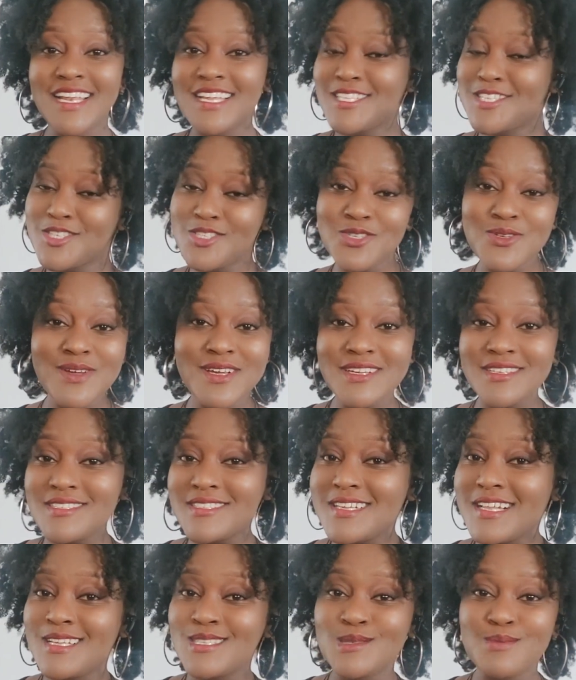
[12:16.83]
Let's do
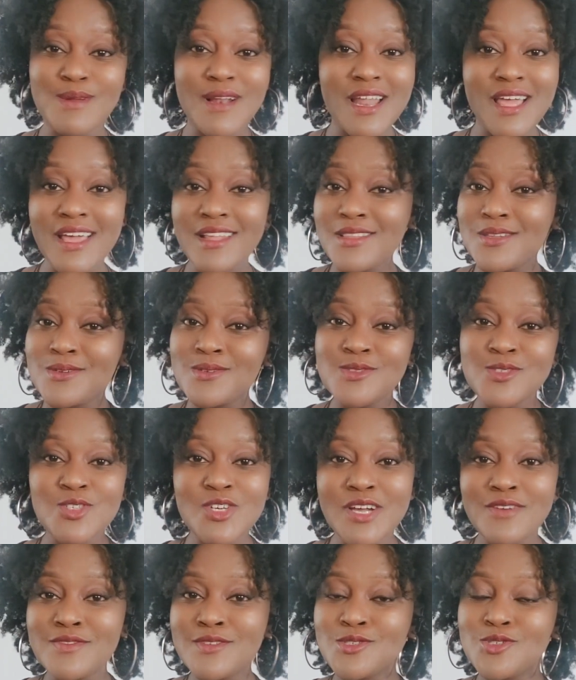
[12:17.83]
it. Let's plan those
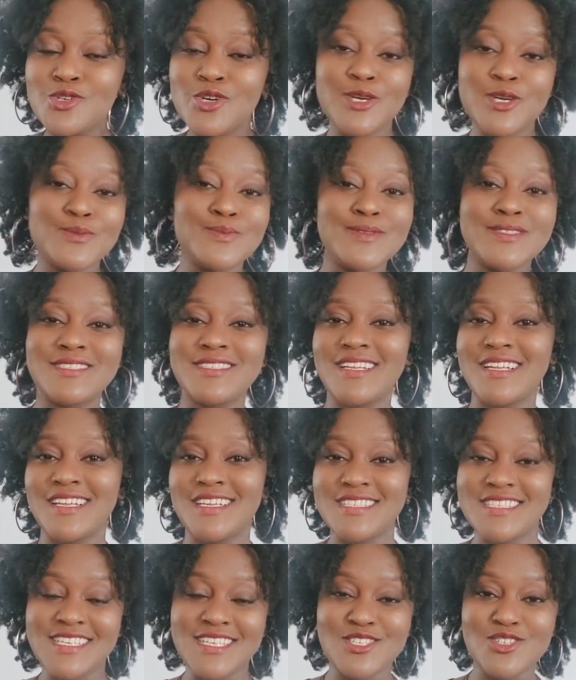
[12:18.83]
travel trips.
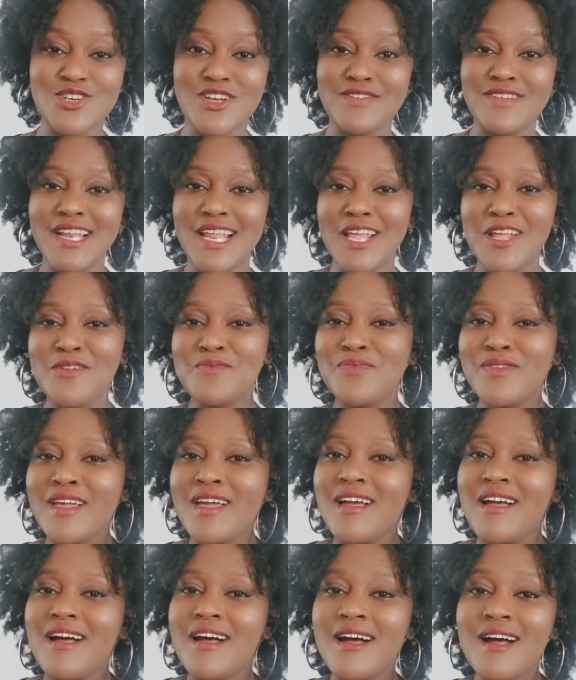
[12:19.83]
Let's get traveling.
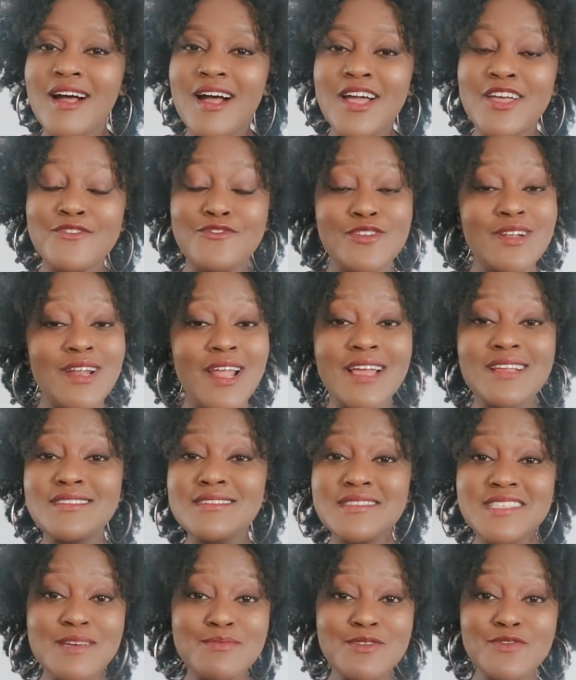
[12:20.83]
If you like
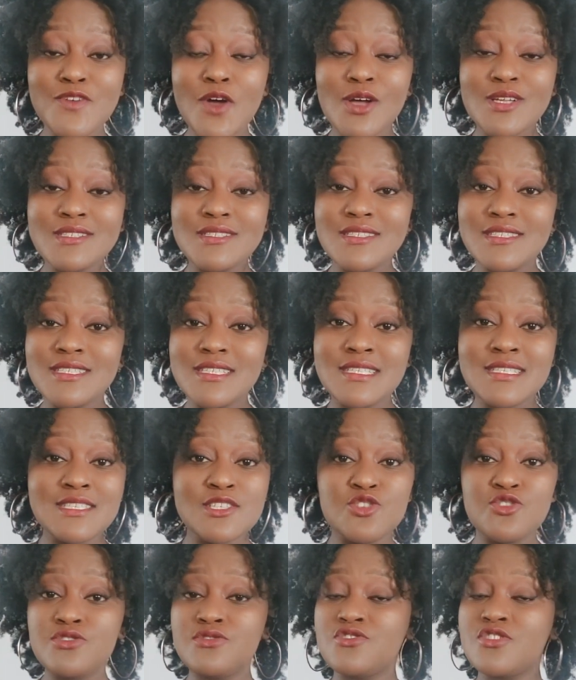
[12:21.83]
this type of
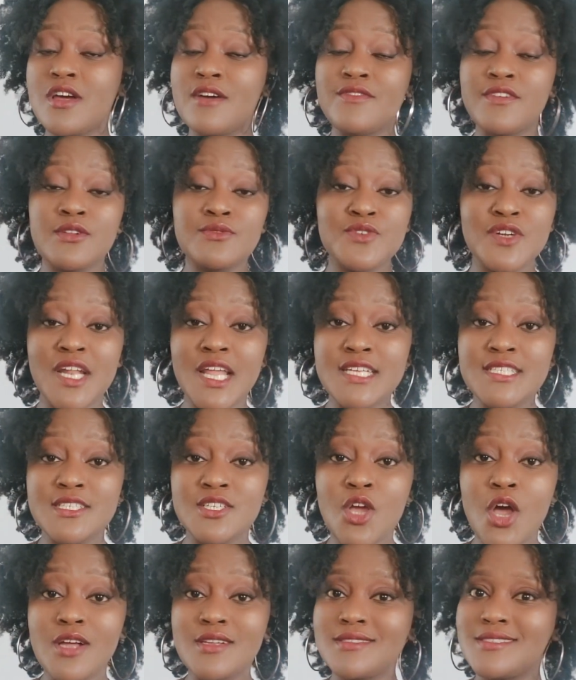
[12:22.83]
content, travel
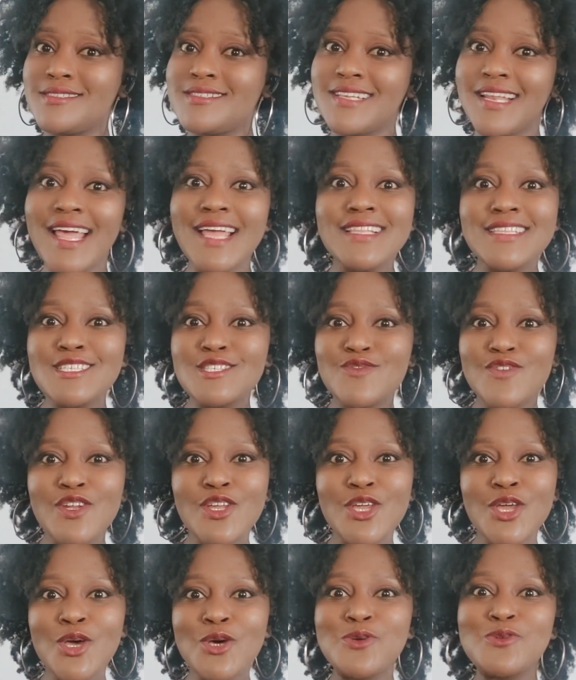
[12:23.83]
related content, like this
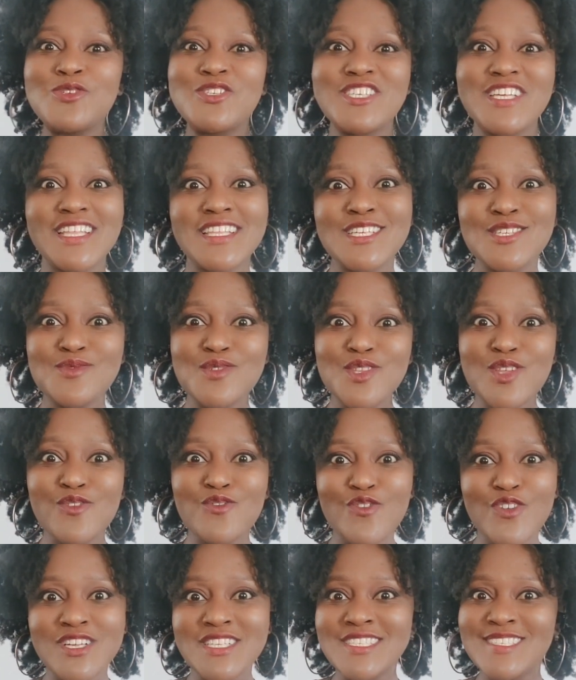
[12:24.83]
video, share this with
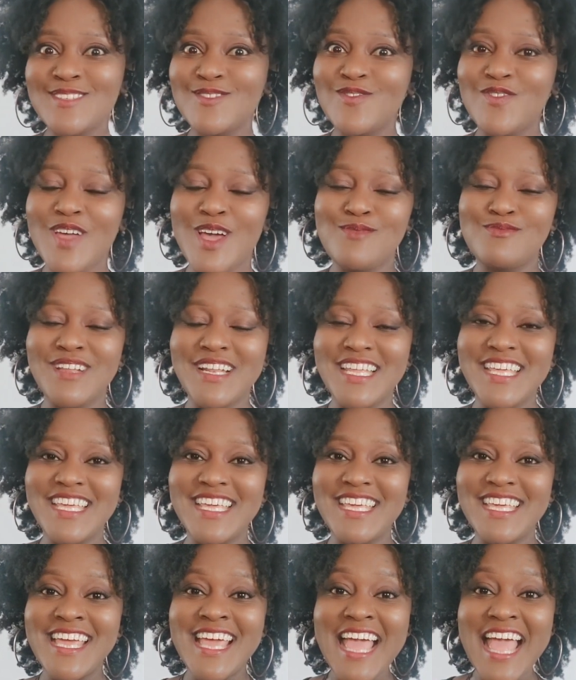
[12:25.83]
your friends and
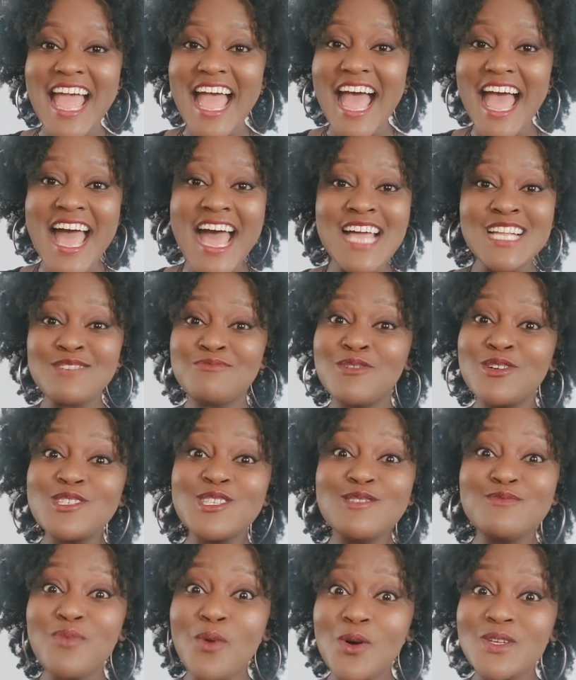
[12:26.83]
family, and
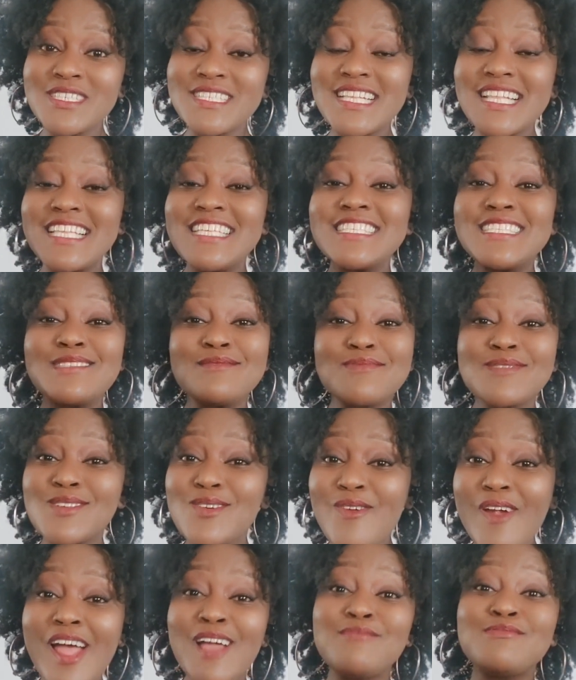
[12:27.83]
most importantly,
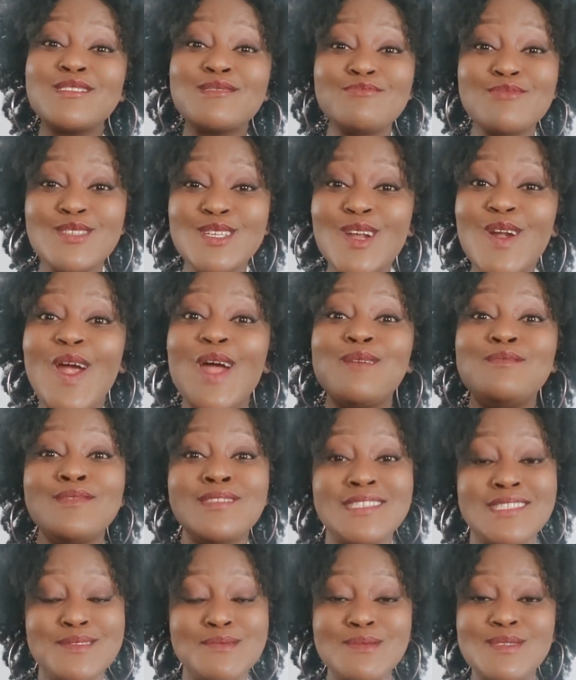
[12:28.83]
subscribe
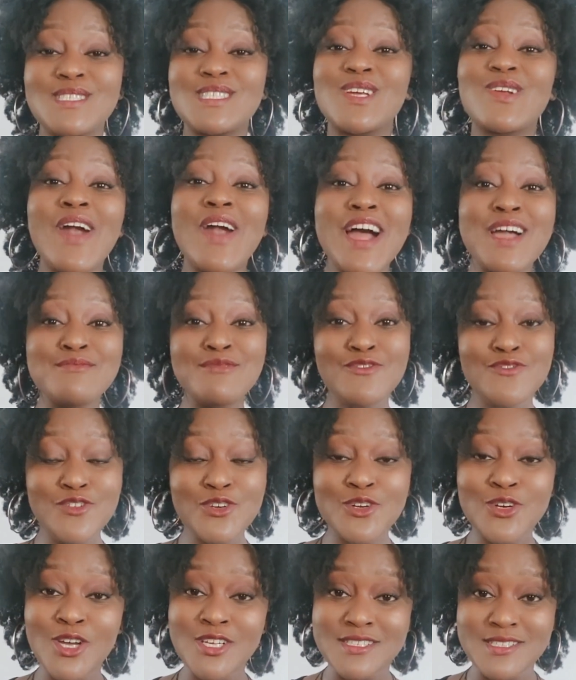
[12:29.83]
if
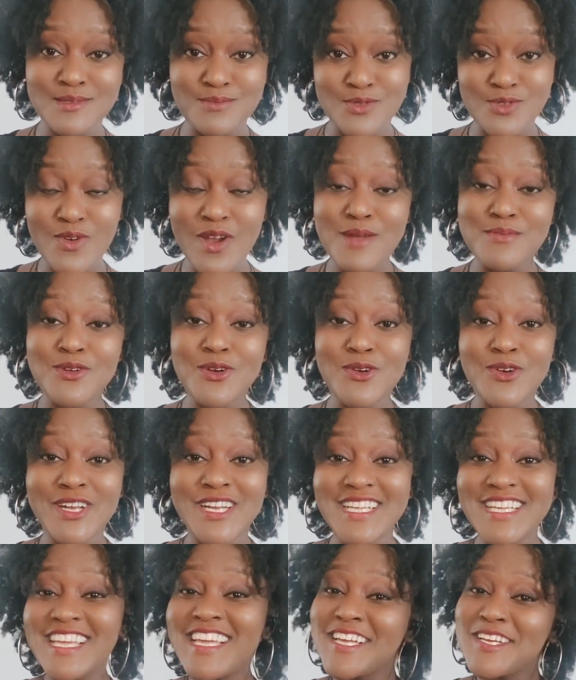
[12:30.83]
you're not subscribed
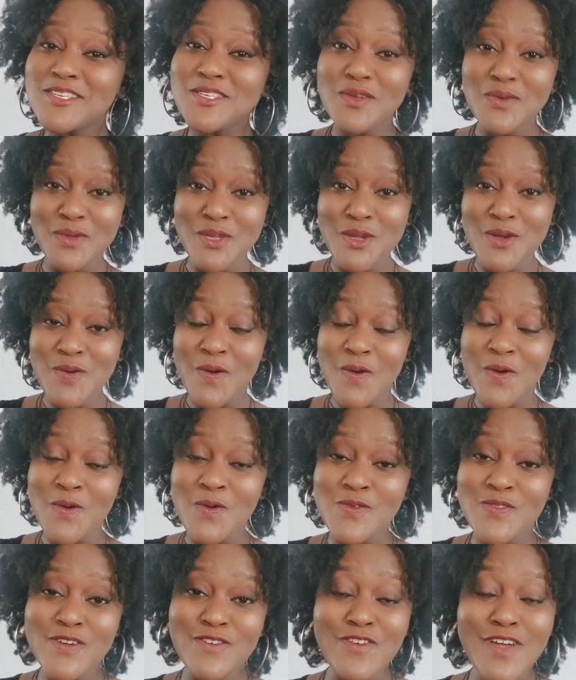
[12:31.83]
already, so we
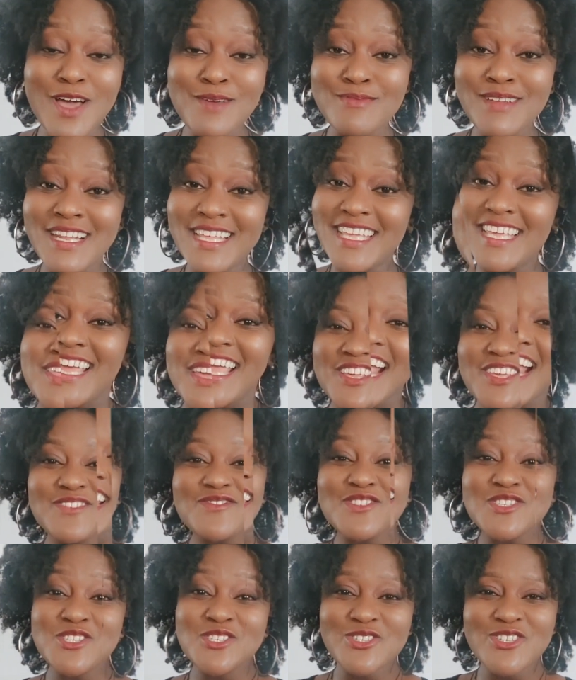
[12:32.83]
grow the family. Thank you
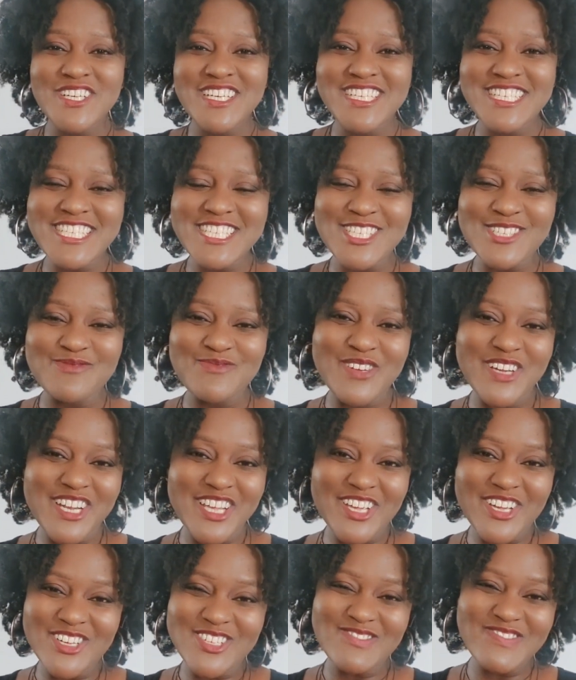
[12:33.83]
for tuning in to Pretty
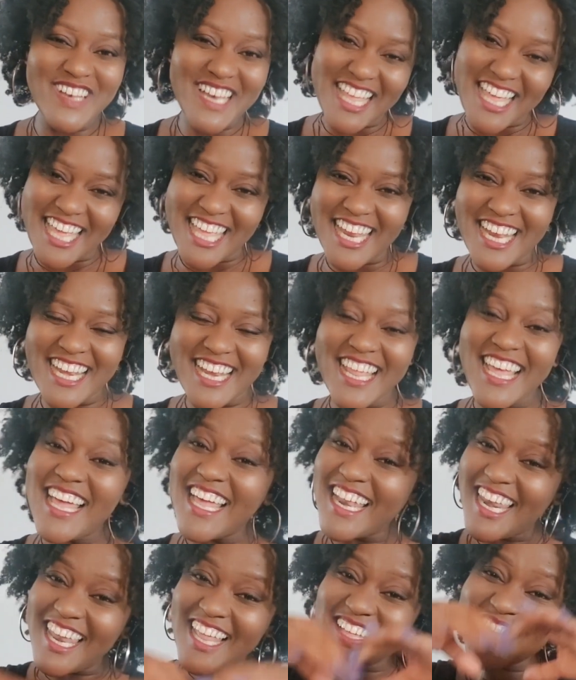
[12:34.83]
on a Plane.
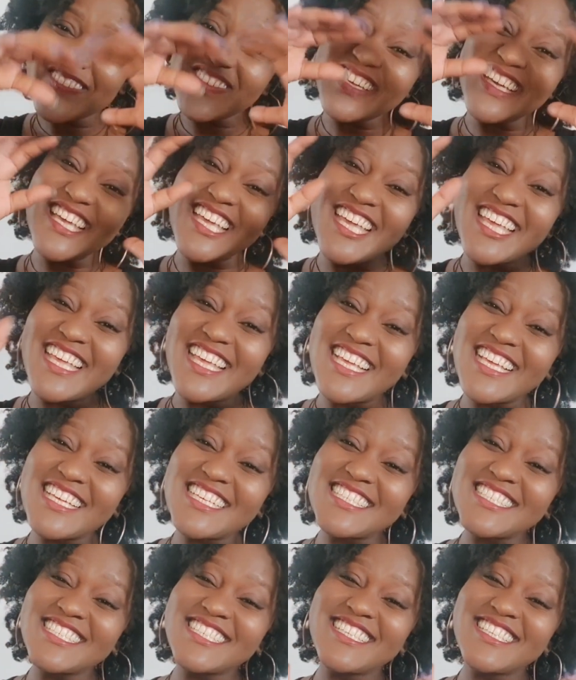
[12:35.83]
Love you.